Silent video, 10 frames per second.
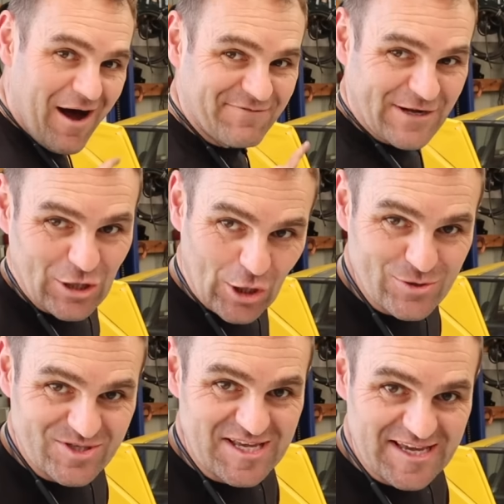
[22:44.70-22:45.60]
I've
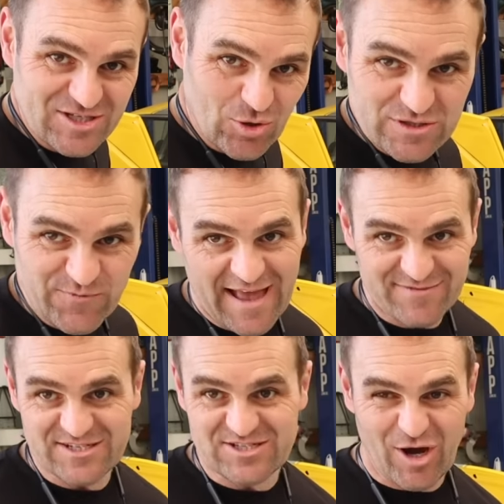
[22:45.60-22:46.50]
closed the exhaust
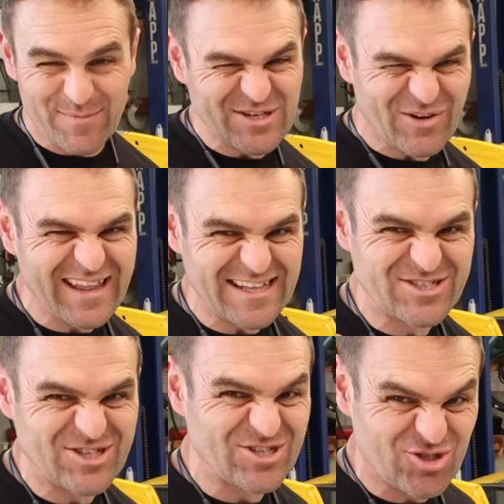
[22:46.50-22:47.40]
valves this time, so
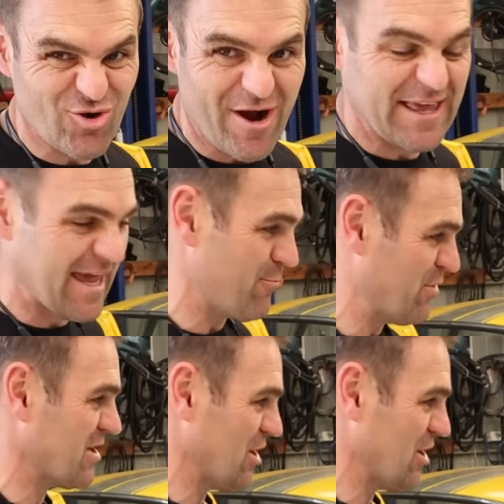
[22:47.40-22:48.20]
let's just try it again with